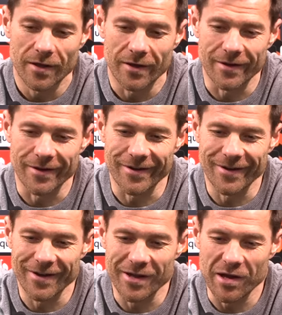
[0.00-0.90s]

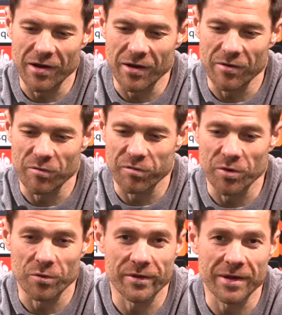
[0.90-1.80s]
A
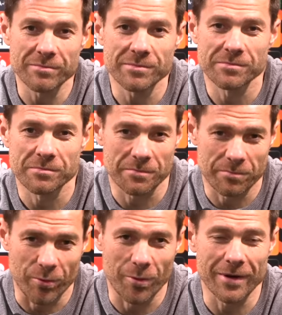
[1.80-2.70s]
few of them,
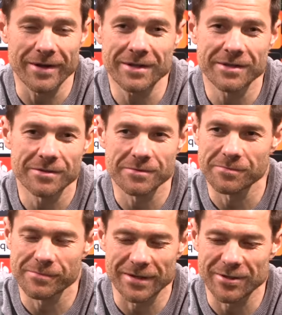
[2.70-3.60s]
probably,
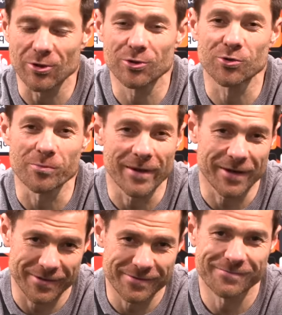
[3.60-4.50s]
but not too
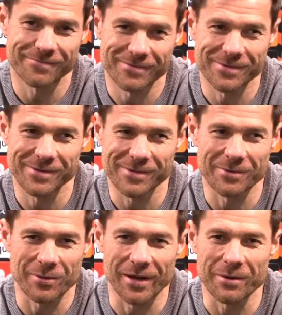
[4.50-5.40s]
many.
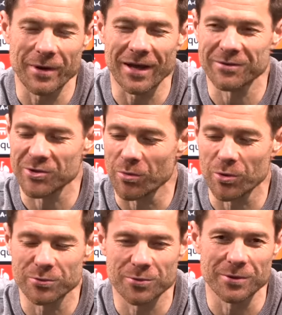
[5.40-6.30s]
We had some
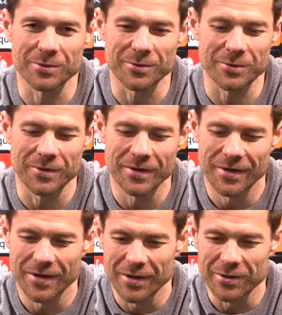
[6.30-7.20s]
control to
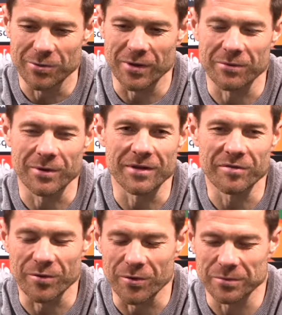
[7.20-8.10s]
get ready
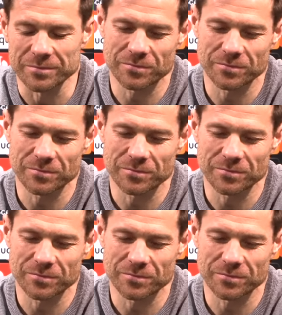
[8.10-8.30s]
for